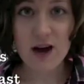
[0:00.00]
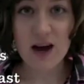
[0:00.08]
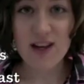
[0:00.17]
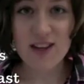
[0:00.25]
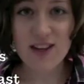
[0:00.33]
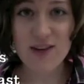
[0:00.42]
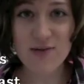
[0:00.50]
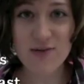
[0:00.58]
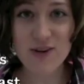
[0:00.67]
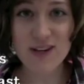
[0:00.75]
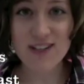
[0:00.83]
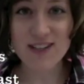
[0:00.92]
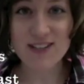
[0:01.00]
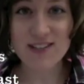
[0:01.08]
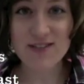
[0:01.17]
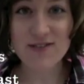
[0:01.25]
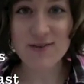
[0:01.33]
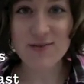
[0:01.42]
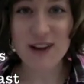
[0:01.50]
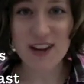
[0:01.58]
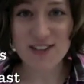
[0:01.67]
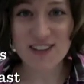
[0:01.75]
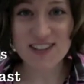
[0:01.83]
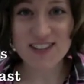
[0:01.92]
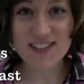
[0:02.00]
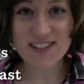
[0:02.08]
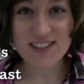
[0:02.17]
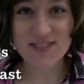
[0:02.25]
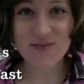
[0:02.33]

I eat words for breakfast.